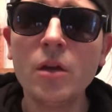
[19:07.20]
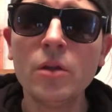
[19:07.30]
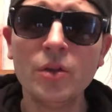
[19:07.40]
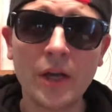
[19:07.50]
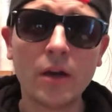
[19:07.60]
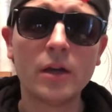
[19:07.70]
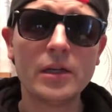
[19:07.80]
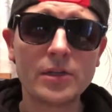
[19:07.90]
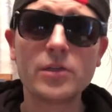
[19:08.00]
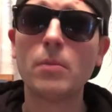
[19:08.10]
There
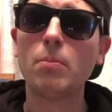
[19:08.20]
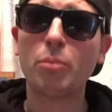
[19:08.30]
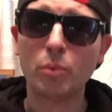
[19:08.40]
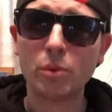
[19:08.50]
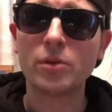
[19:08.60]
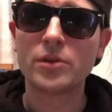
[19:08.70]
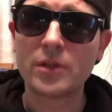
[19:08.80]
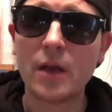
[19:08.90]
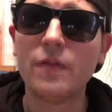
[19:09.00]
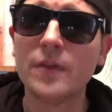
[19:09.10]
is some brutal
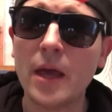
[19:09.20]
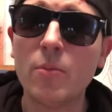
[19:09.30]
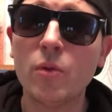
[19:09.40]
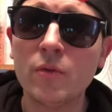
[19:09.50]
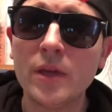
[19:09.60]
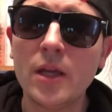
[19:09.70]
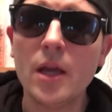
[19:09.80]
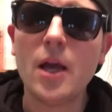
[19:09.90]
stuff in that movie.